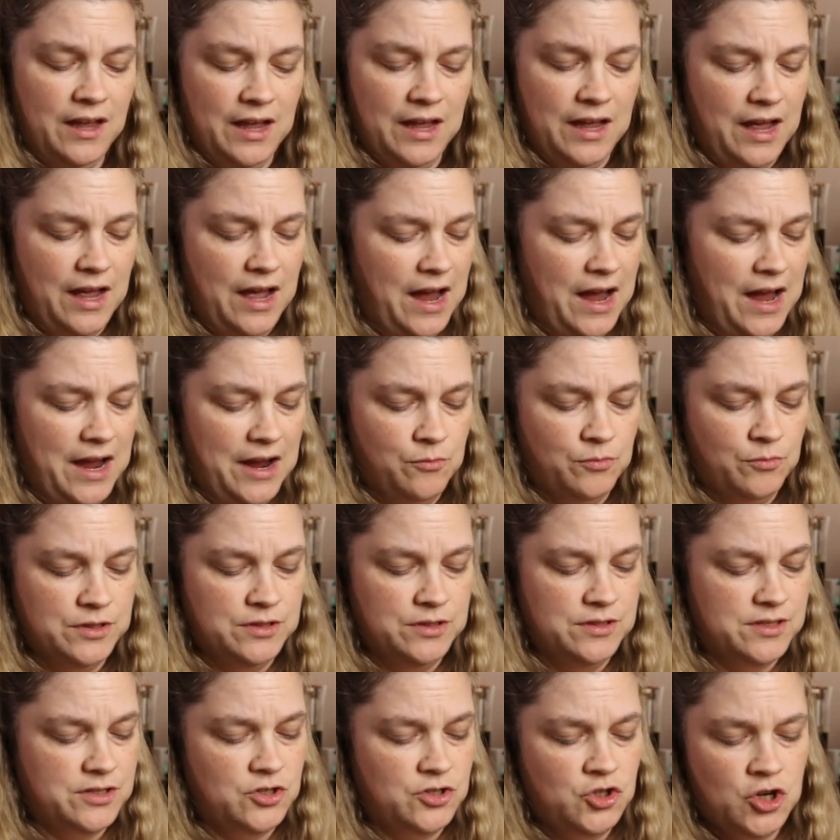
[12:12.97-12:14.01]
I
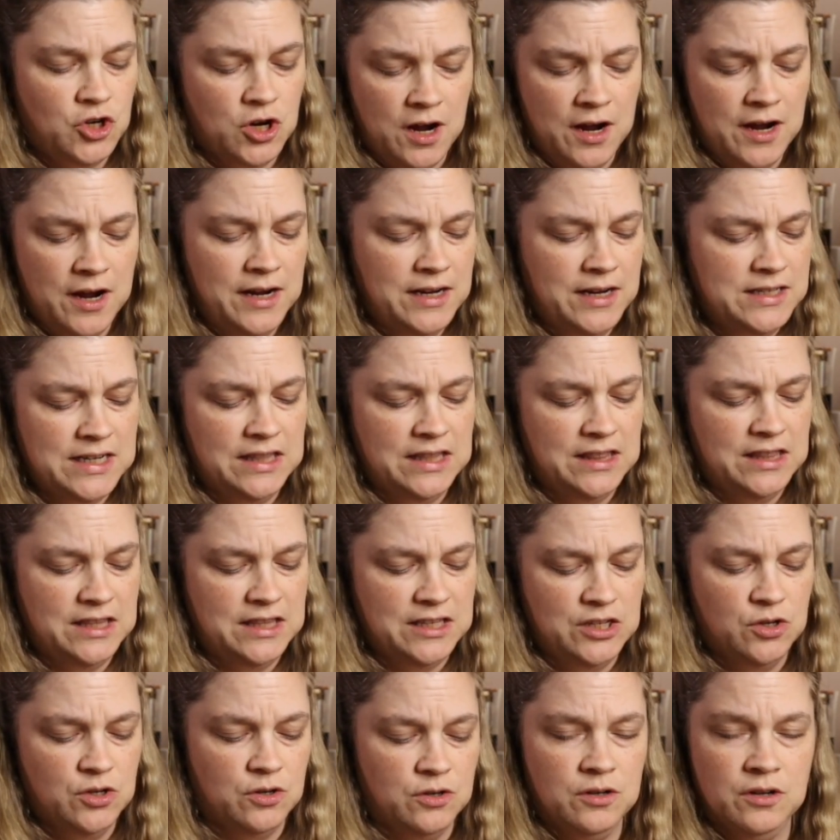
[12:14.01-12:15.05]
was trying to get the
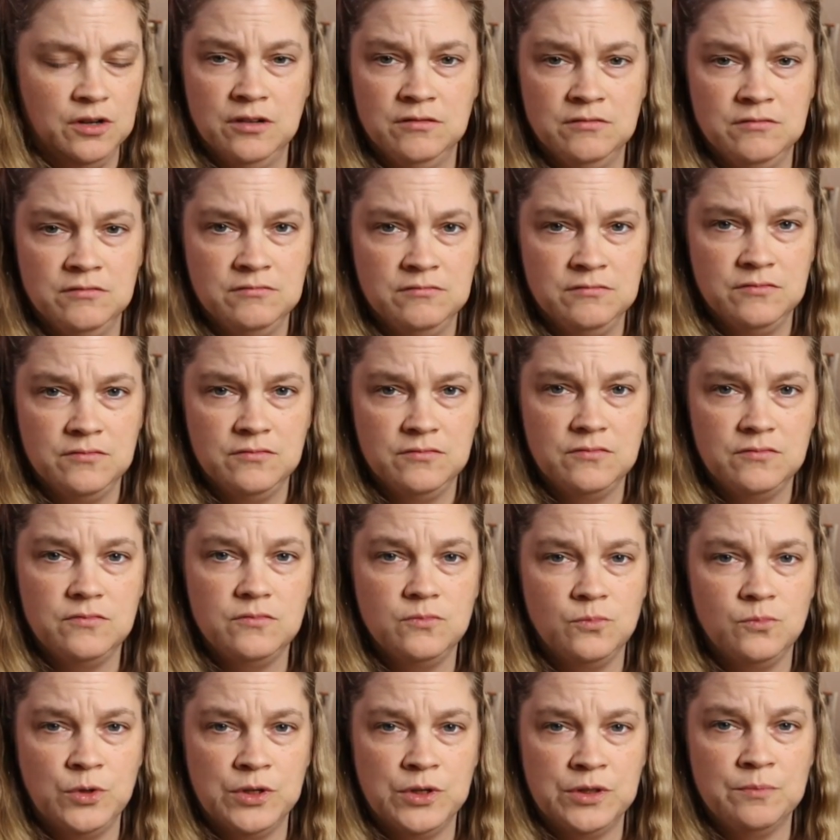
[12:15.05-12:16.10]
yarn
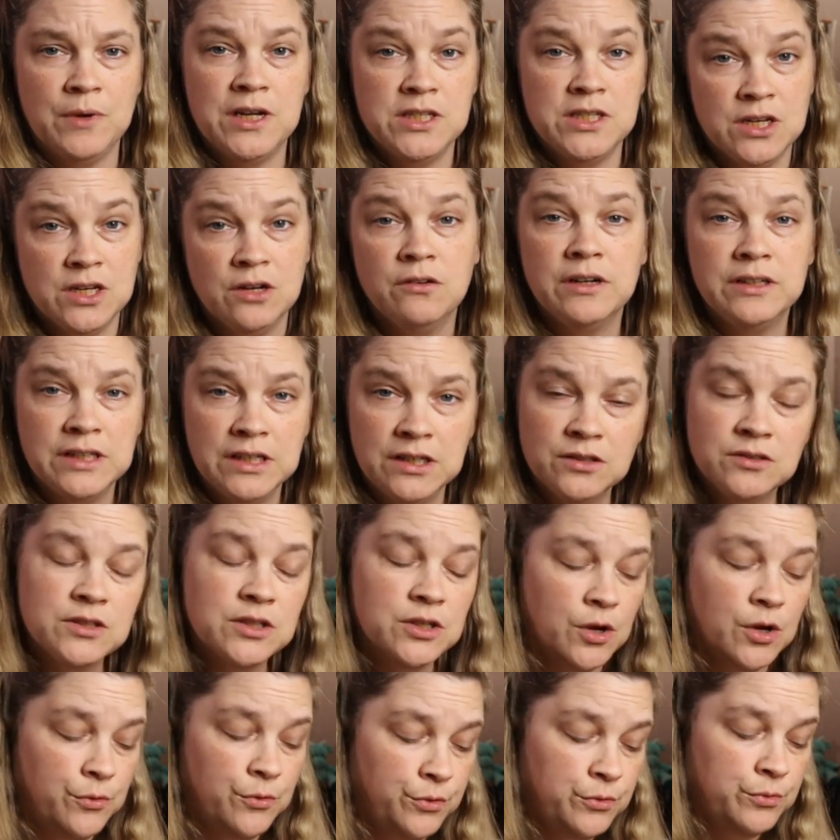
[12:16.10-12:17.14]
with my sewing needle to
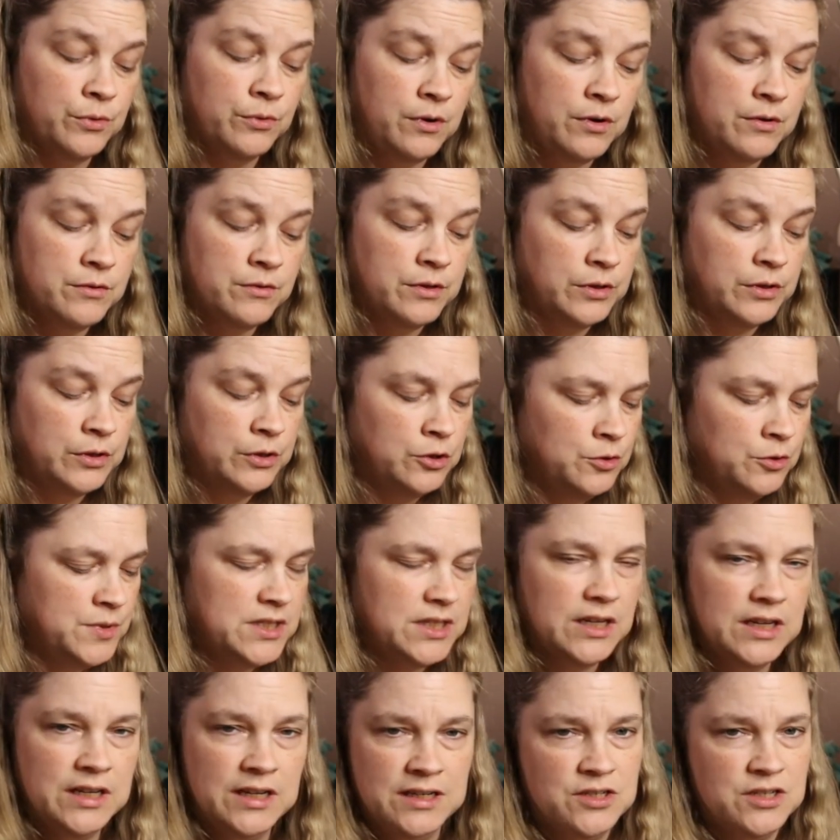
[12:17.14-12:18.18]
go through all the loops
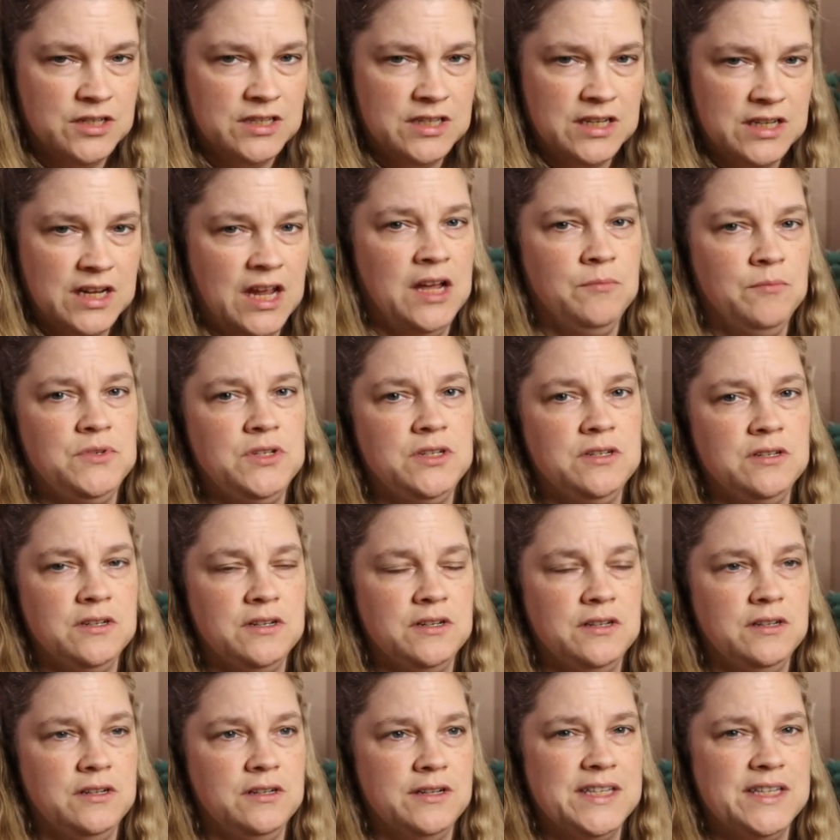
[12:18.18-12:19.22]
and it just kept
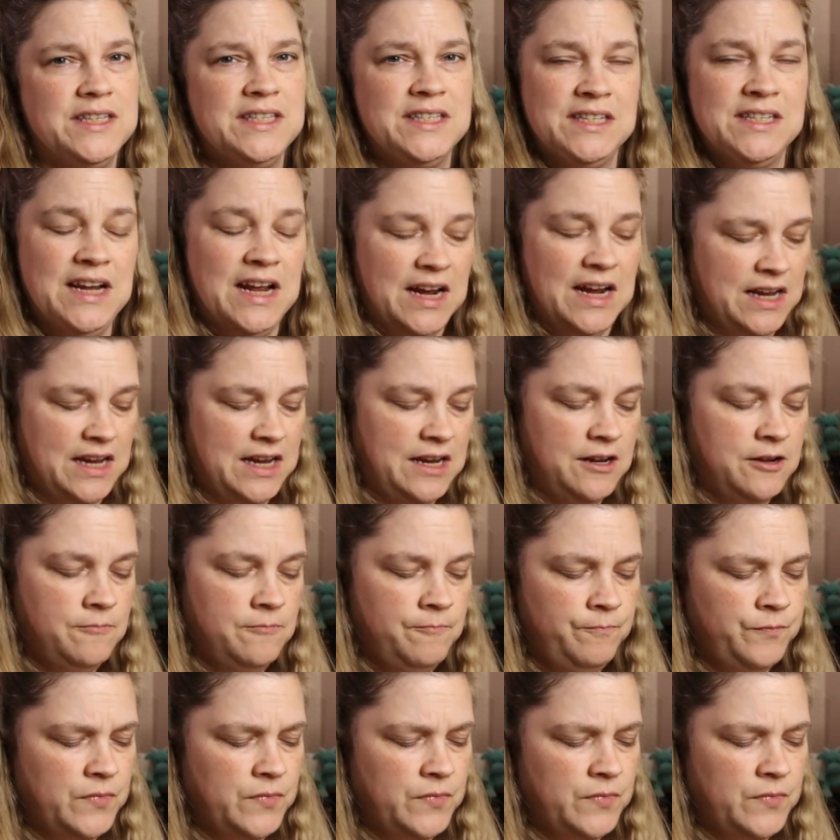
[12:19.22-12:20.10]
snagging.